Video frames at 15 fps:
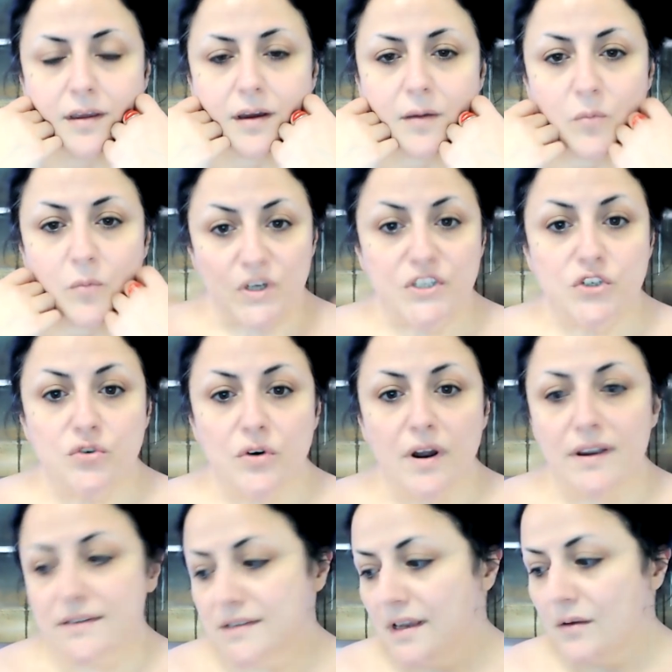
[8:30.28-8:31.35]

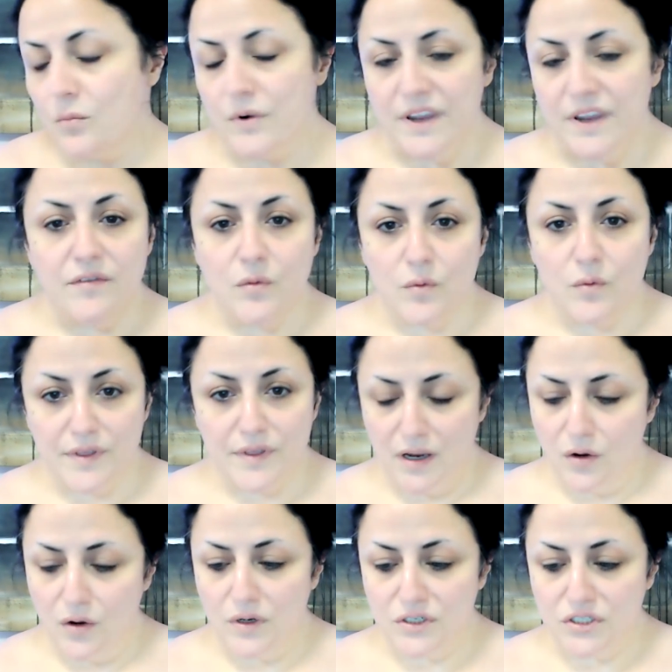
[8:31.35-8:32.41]
moisturizer, even
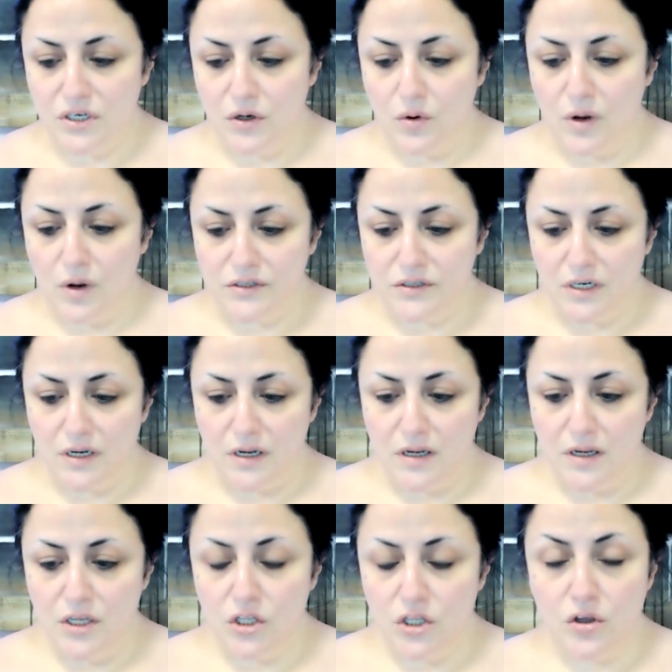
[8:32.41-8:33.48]
without Gua Sha.
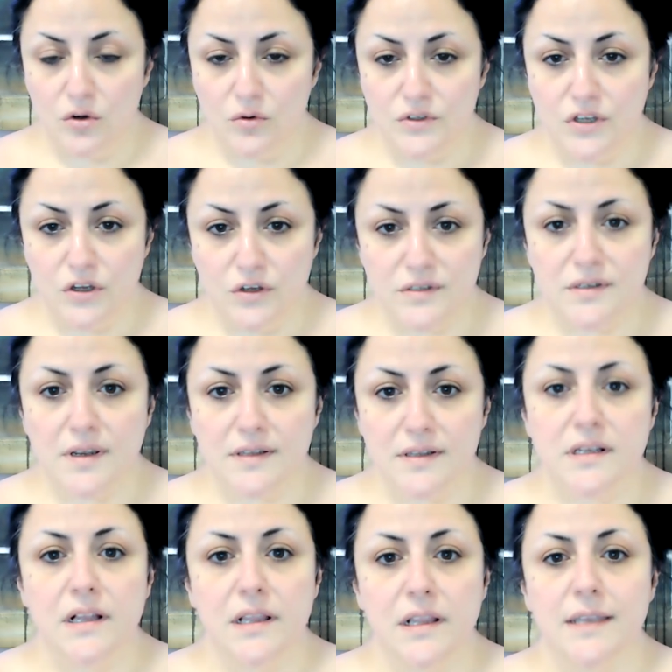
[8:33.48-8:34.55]
You can also use it as
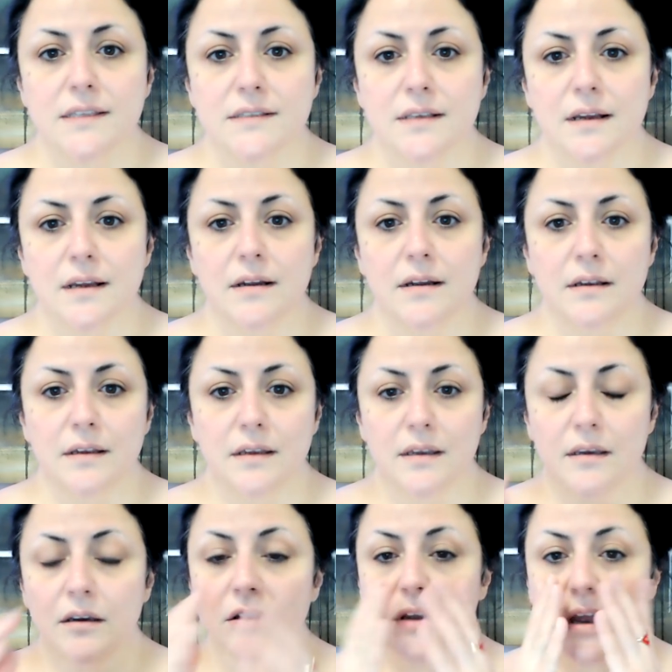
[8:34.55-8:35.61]
a cleanser.
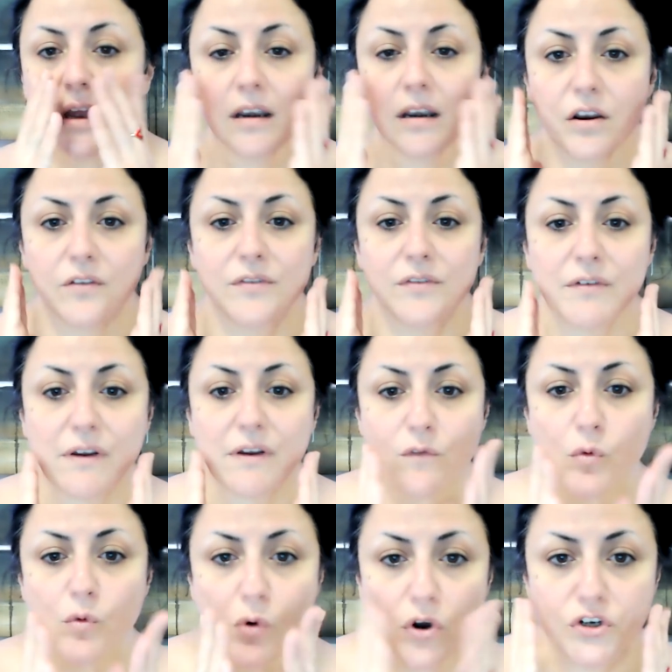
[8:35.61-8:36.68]
I don't know if you've ever
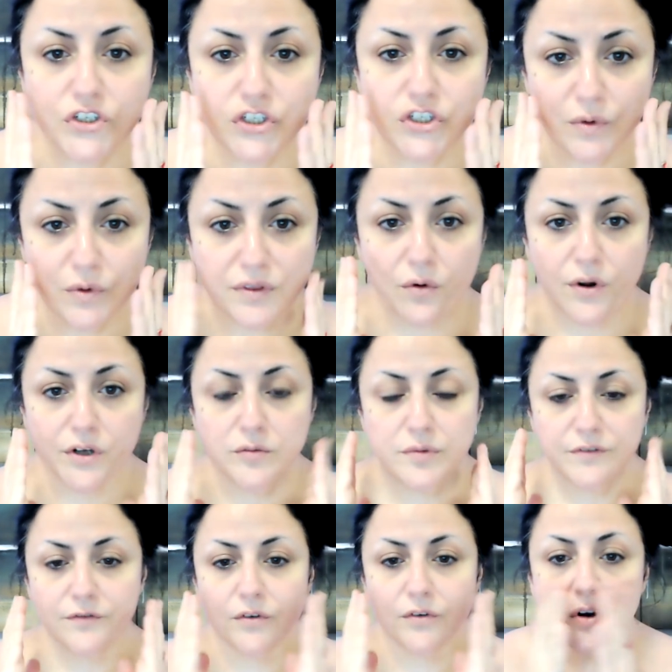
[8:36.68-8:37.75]
washed with oil
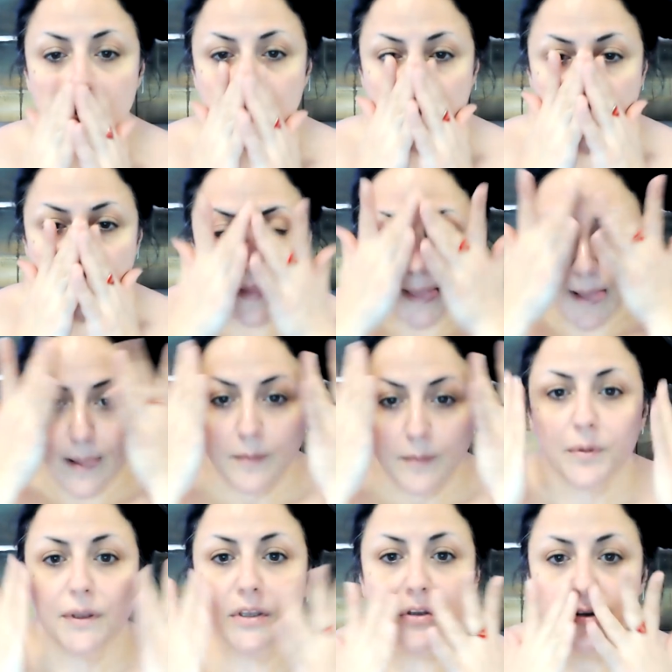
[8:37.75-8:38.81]
before,
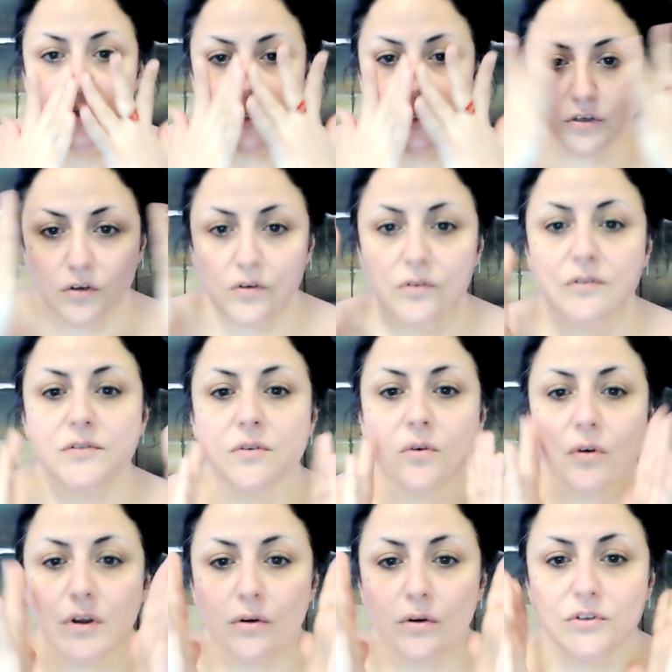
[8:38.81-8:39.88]
but you can use
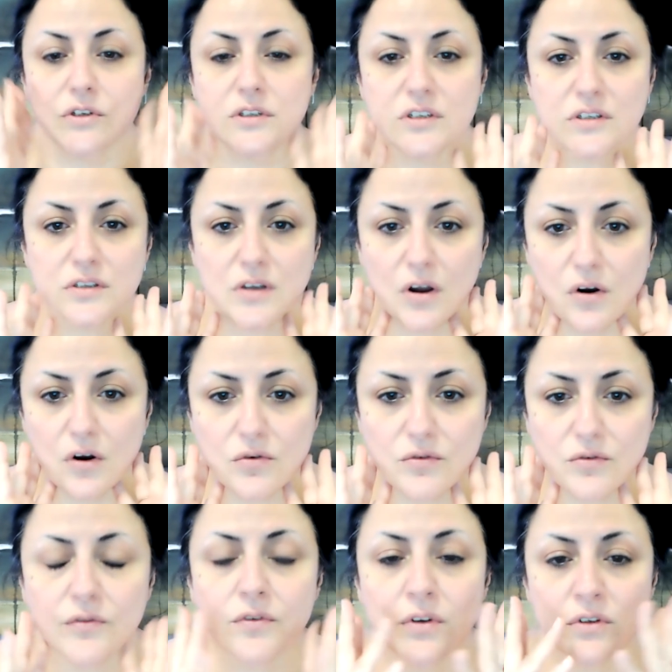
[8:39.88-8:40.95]
oil to
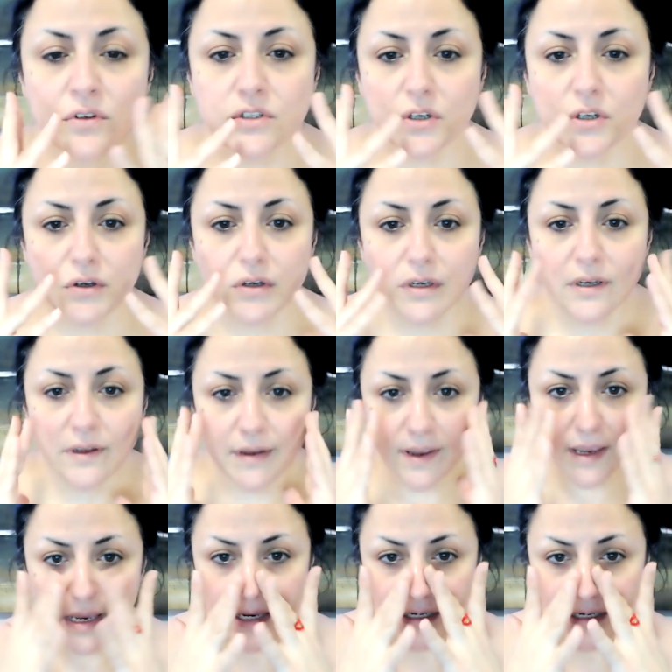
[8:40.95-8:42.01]
dissolve dirt
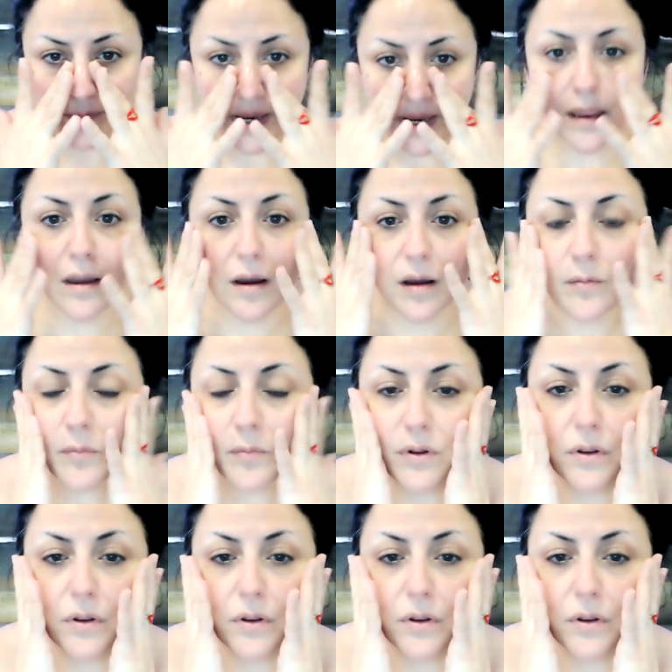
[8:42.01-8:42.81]
and makeup